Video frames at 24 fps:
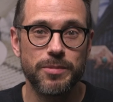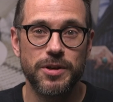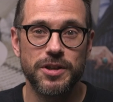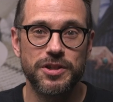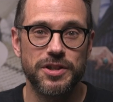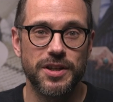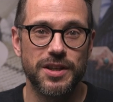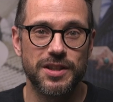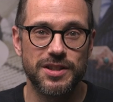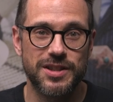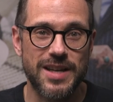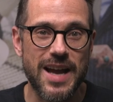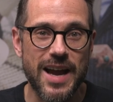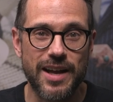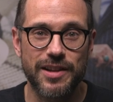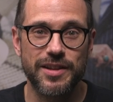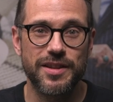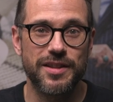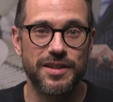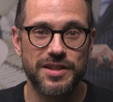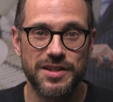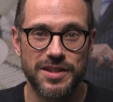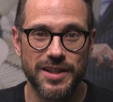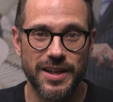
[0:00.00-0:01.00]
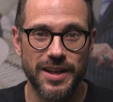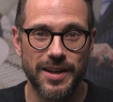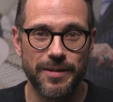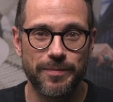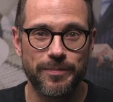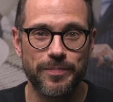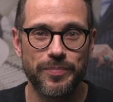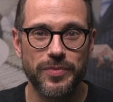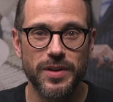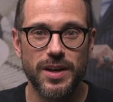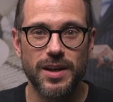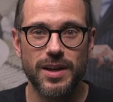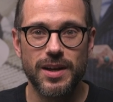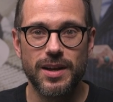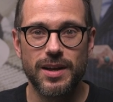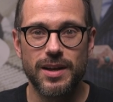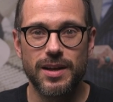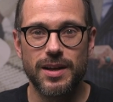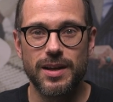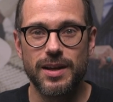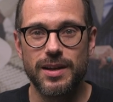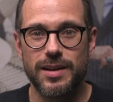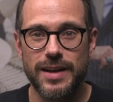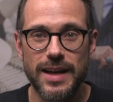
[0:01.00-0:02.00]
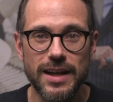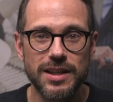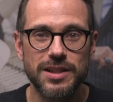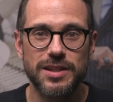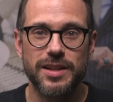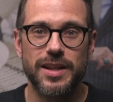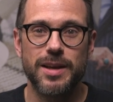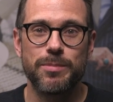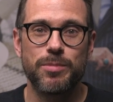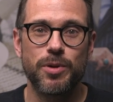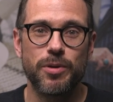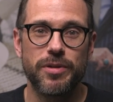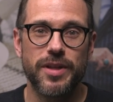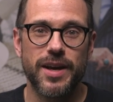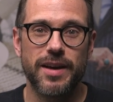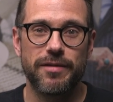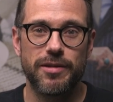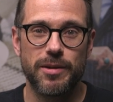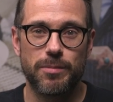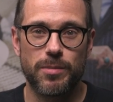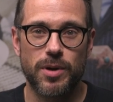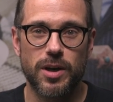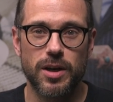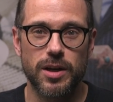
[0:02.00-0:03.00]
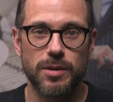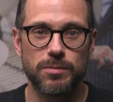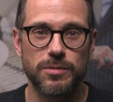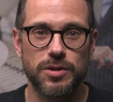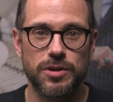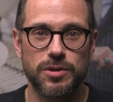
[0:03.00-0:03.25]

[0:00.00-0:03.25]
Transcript: much exactly the same. Next, they both have the Margom